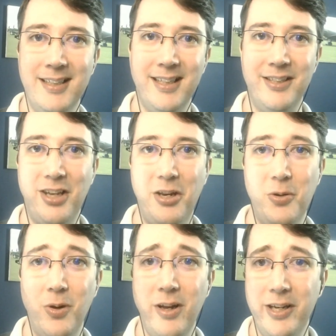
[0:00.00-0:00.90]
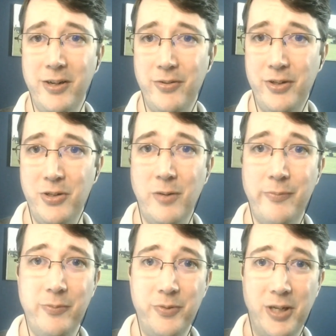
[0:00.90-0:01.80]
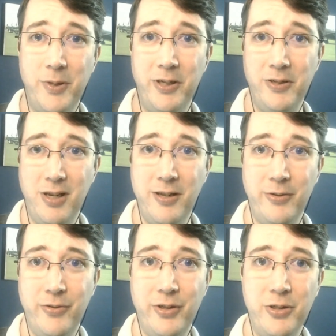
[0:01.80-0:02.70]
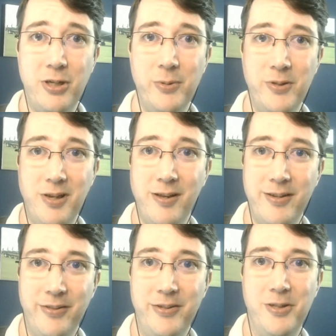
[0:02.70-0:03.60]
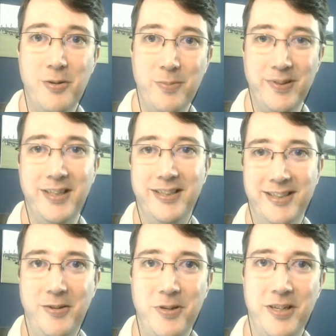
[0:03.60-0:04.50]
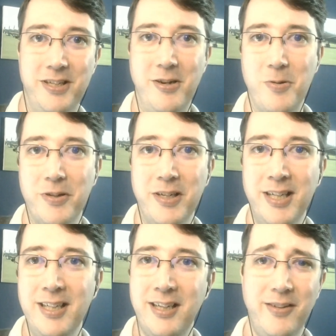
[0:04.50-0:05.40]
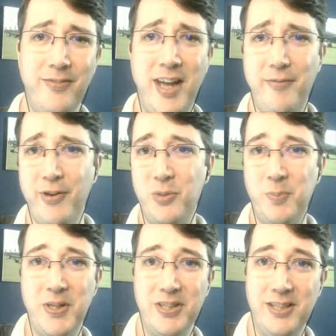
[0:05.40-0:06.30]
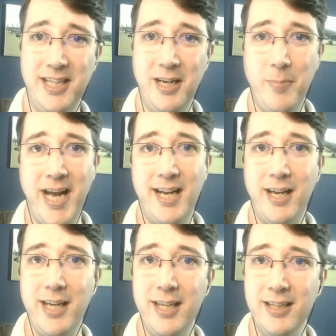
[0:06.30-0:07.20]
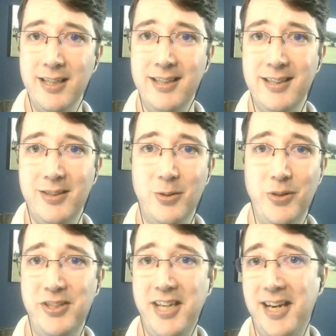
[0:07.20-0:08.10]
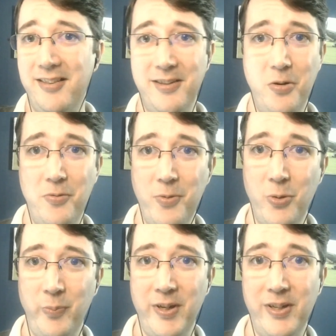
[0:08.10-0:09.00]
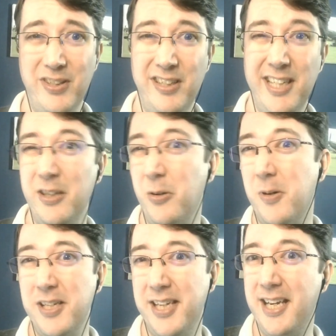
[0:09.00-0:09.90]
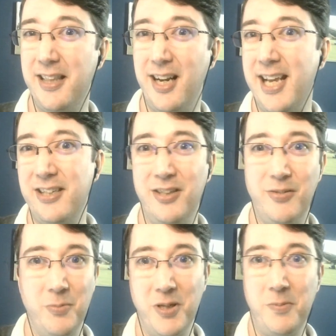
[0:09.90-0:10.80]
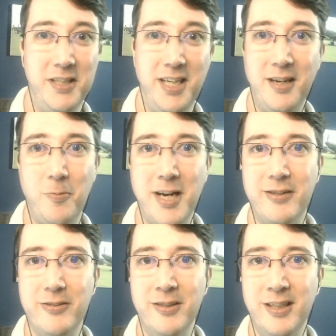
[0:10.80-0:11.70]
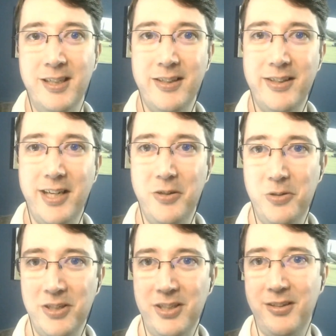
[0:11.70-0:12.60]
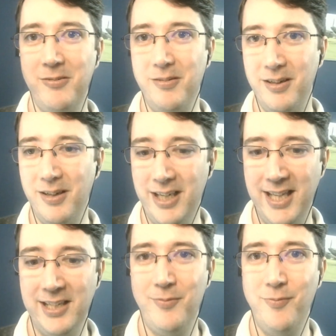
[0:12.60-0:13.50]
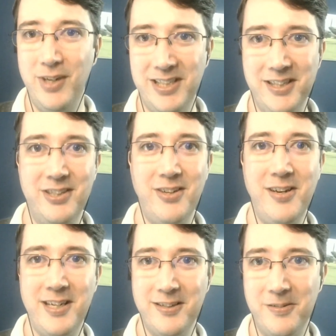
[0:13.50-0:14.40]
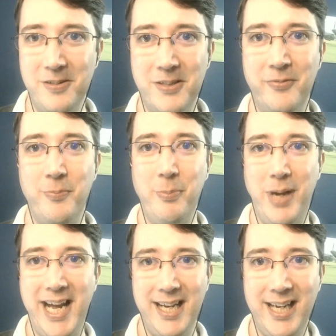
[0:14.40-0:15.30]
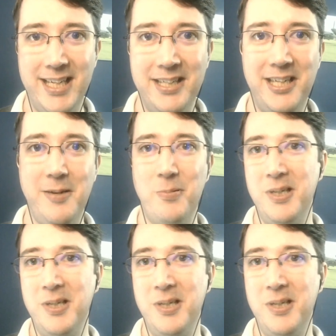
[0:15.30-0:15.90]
And so you're learning on the job from someone who's learned on the job, who's learned on the job, and so on and so on. And if that first person did it badly, or the second, third, or fourth person didn't quite take the lessons from someone who did it well, then you're just in this vicious cycle of bad leadership,